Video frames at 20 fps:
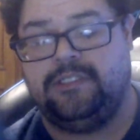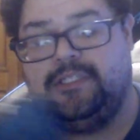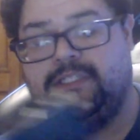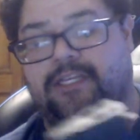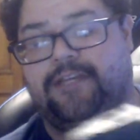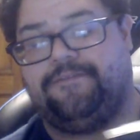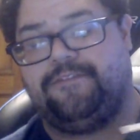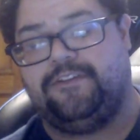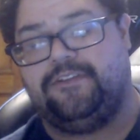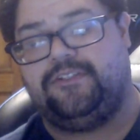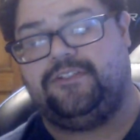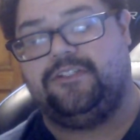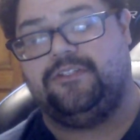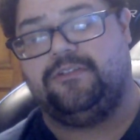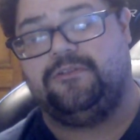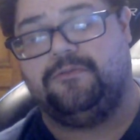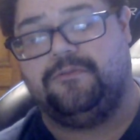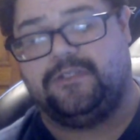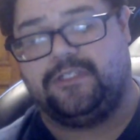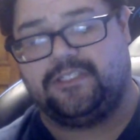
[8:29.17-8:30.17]
If you
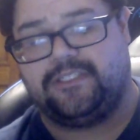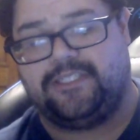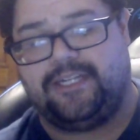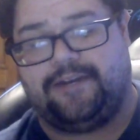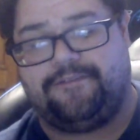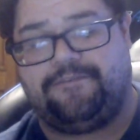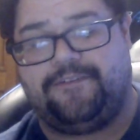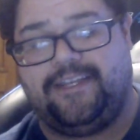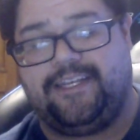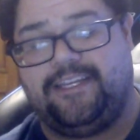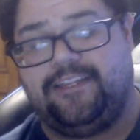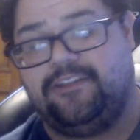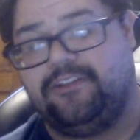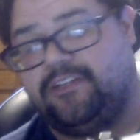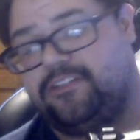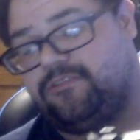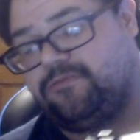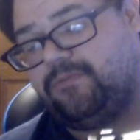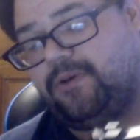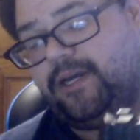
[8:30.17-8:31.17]
do where it's not feeding, you
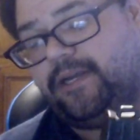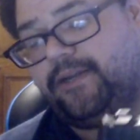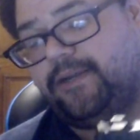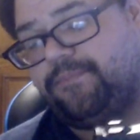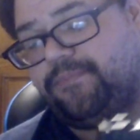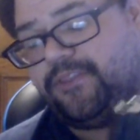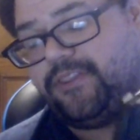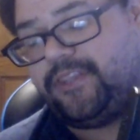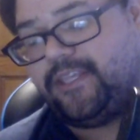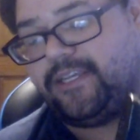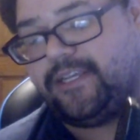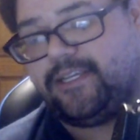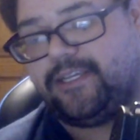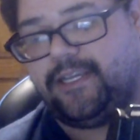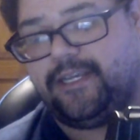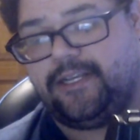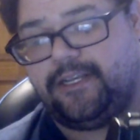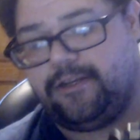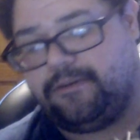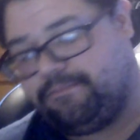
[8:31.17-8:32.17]
just wind up the thing
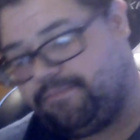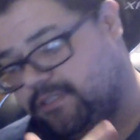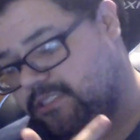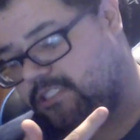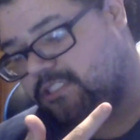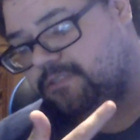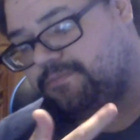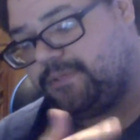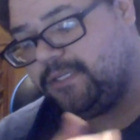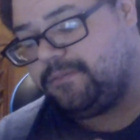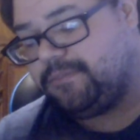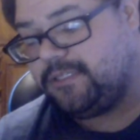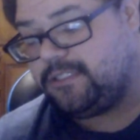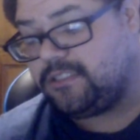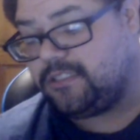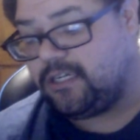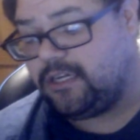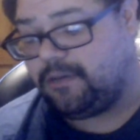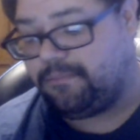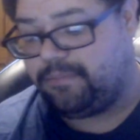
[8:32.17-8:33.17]
again and it pushes
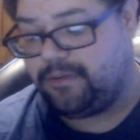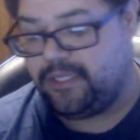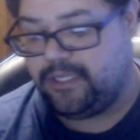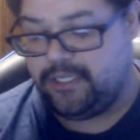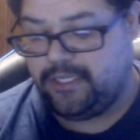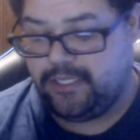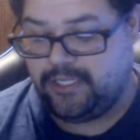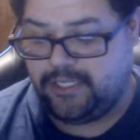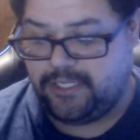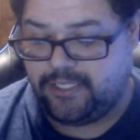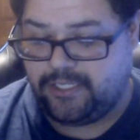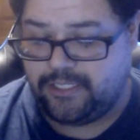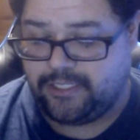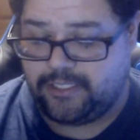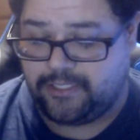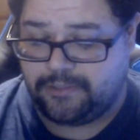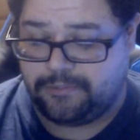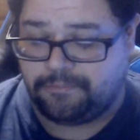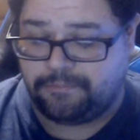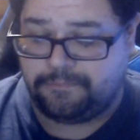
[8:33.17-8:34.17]
BBs up
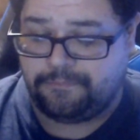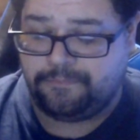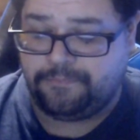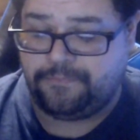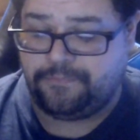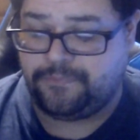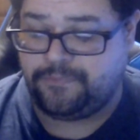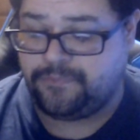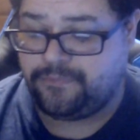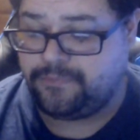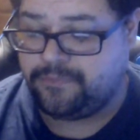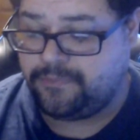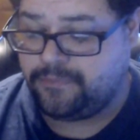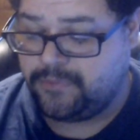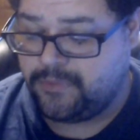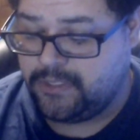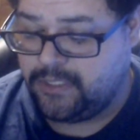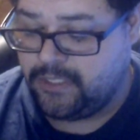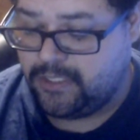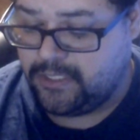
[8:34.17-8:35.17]
and
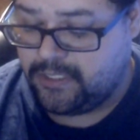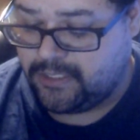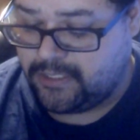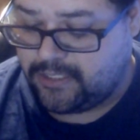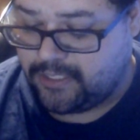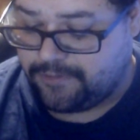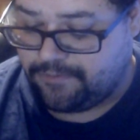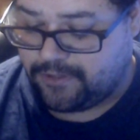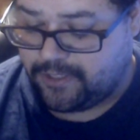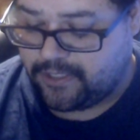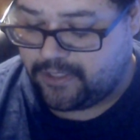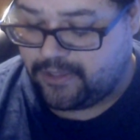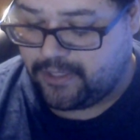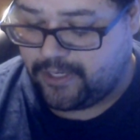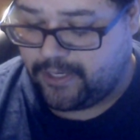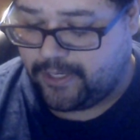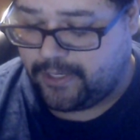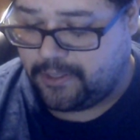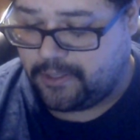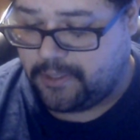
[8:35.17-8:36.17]
stuff like
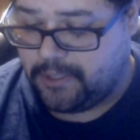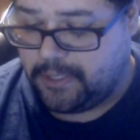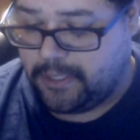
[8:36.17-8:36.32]
that.